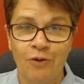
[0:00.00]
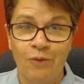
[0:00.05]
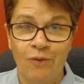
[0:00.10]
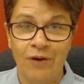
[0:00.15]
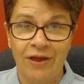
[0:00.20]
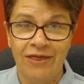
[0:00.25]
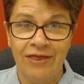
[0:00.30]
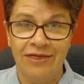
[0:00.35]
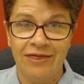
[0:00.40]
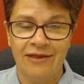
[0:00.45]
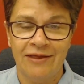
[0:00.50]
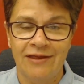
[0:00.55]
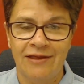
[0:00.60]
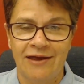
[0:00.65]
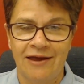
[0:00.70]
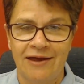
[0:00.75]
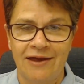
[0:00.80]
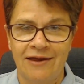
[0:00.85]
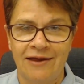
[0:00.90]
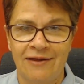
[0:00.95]
with
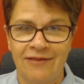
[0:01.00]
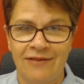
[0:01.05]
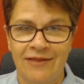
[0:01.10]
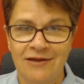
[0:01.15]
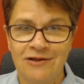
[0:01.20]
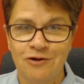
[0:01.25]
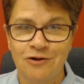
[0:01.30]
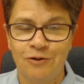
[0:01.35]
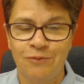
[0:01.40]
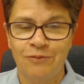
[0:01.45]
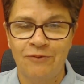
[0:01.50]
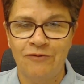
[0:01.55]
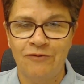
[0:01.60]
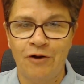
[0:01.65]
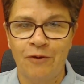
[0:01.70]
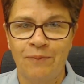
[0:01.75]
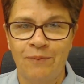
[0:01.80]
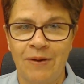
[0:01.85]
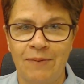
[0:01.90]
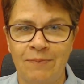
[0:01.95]
uh, this group of
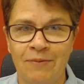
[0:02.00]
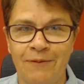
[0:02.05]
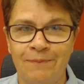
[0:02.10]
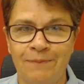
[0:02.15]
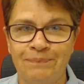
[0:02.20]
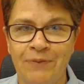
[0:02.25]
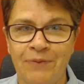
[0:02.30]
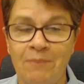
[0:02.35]
young people.